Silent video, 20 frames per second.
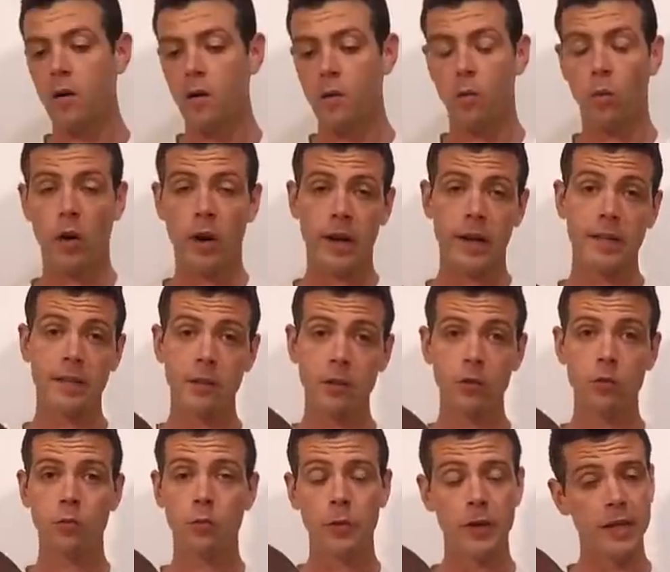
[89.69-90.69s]
What I
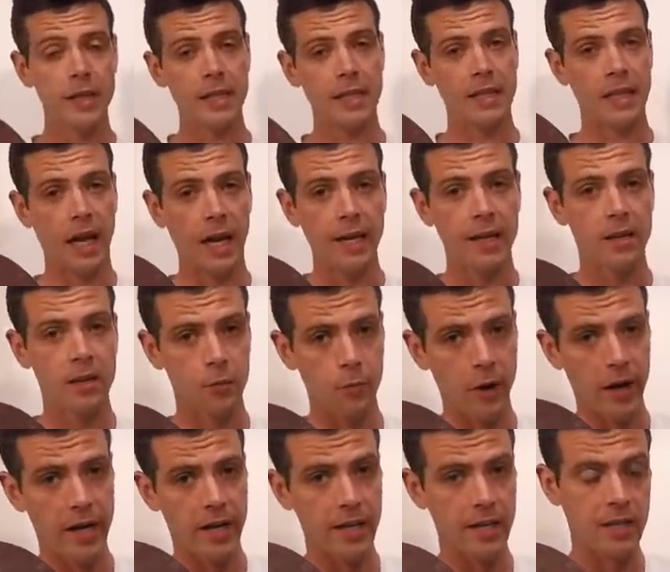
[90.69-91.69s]
do really like the
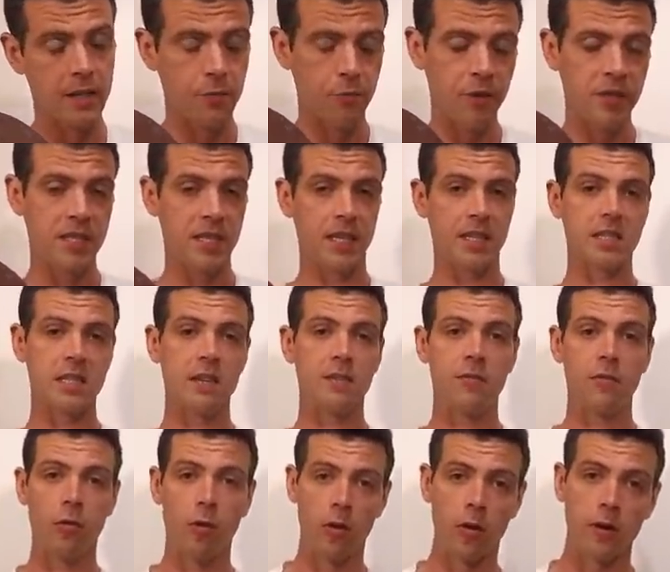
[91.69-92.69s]
Radius 360
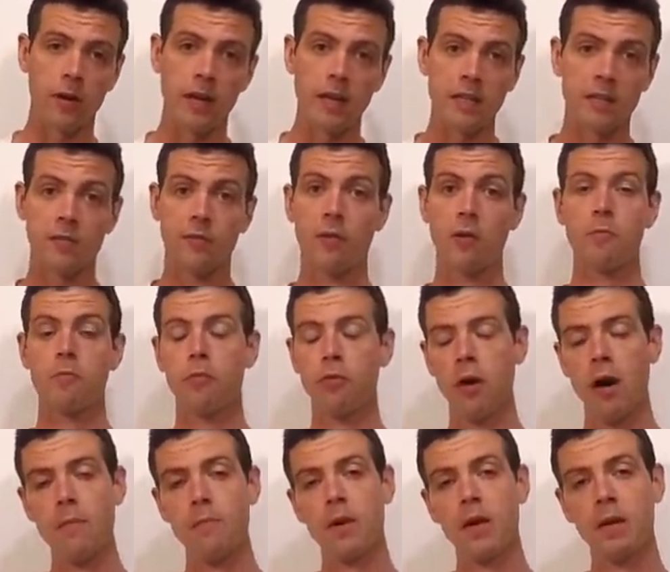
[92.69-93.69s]
for is for
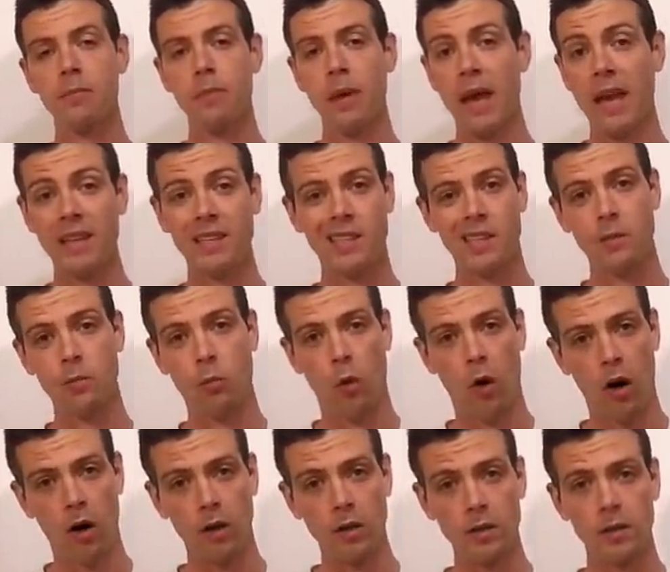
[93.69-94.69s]
prepping painted
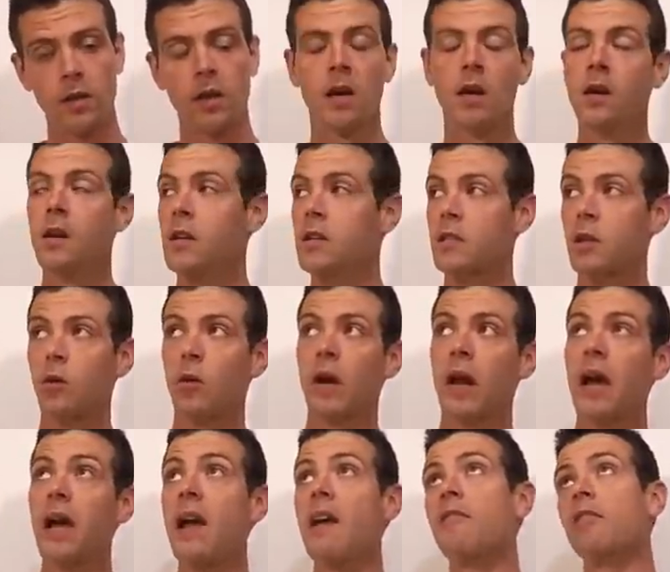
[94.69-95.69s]
walls. So when
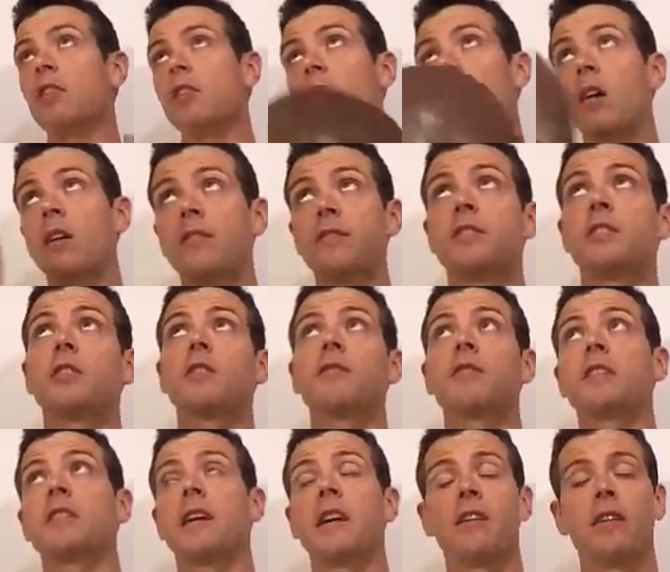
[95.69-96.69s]
I have a lot of
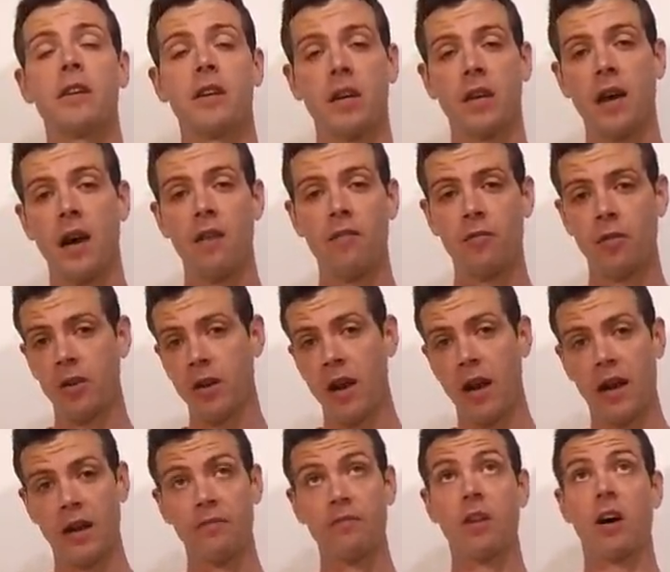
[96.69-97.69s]
surface area to cover
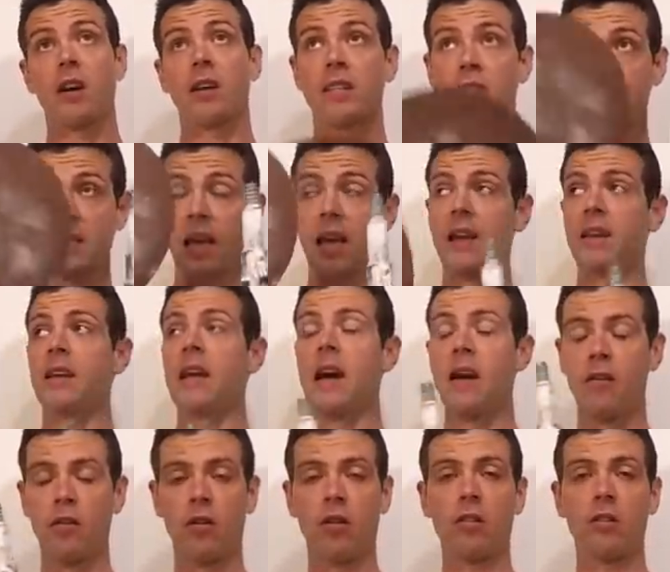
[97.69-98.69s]
and I've got to sand
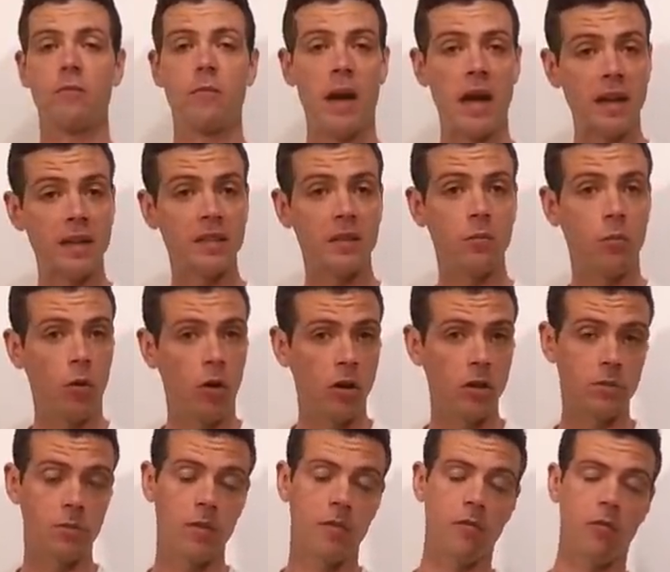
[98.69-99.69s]
down all the painted
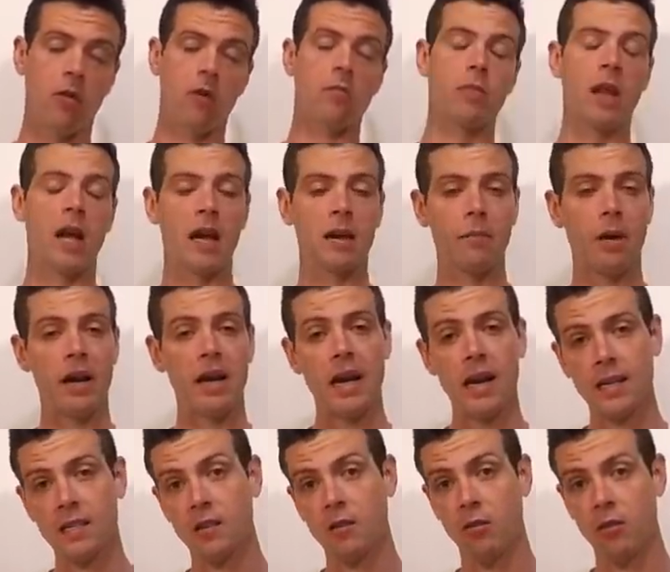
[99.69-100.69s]
walls before applying my
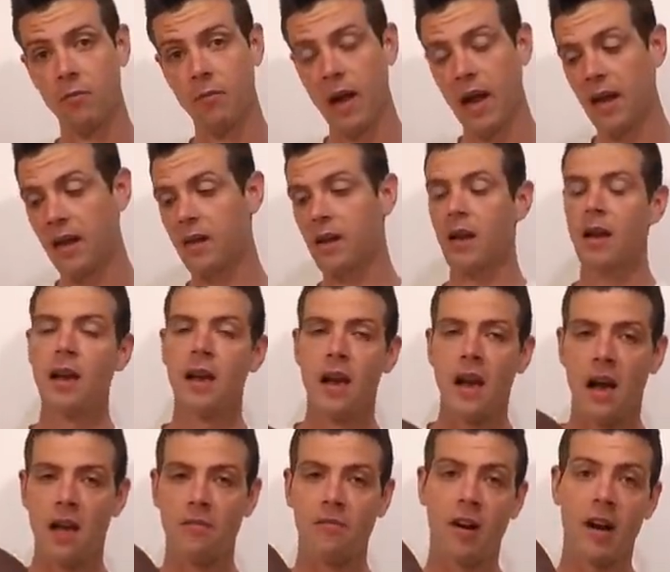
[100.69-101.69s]
next coat of paint,
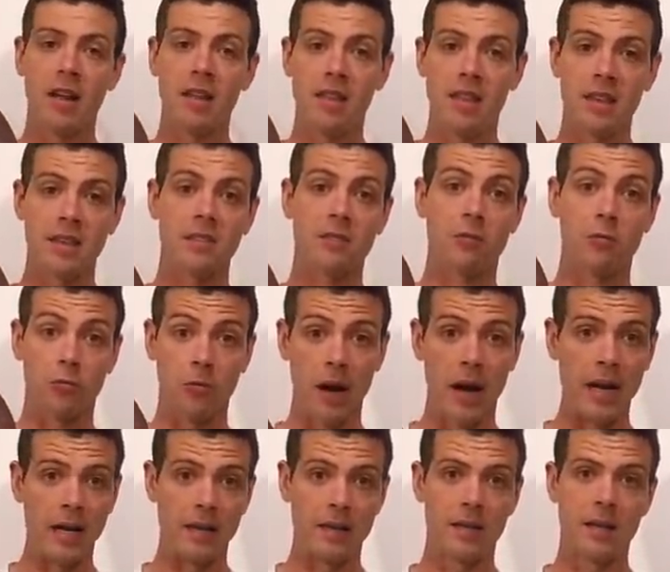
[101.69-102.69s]
I find this
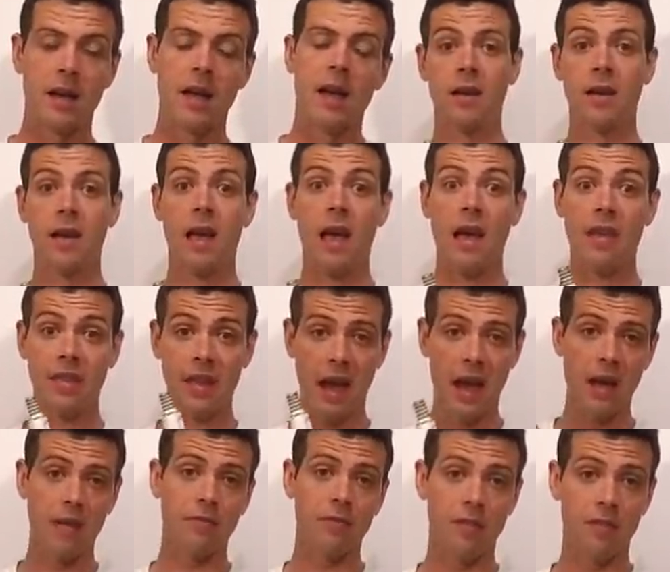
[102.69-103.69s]
great. And the
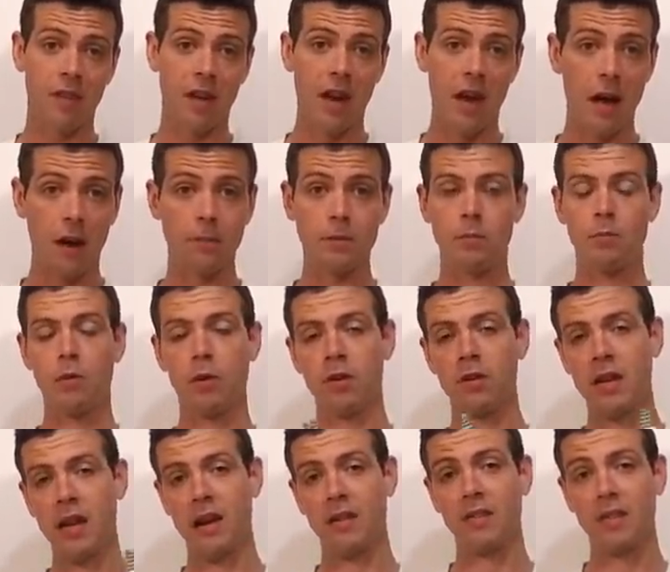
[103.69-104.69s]
heft of it helps burn
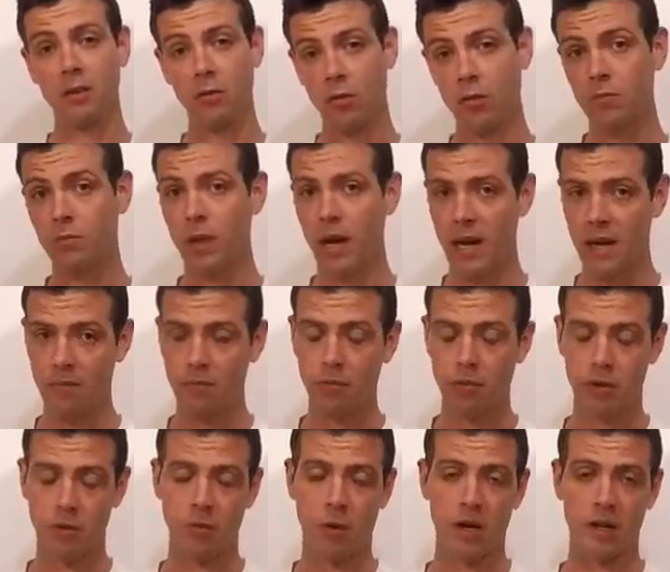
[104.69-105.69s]
down the old paint
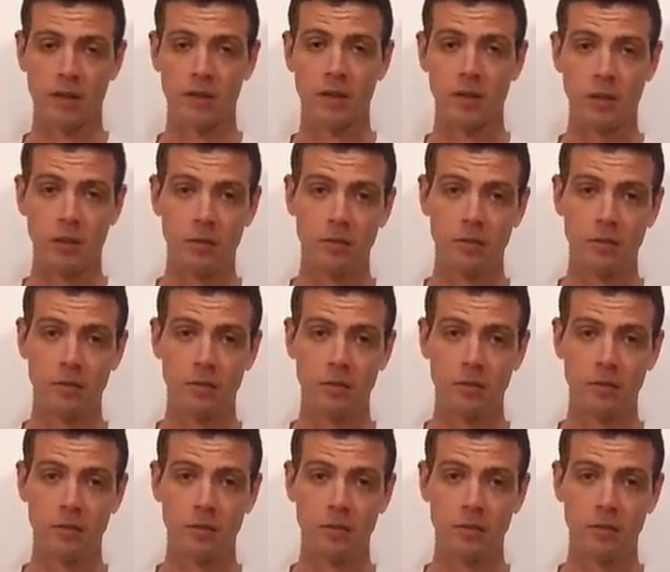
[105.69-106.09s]
pretty well too.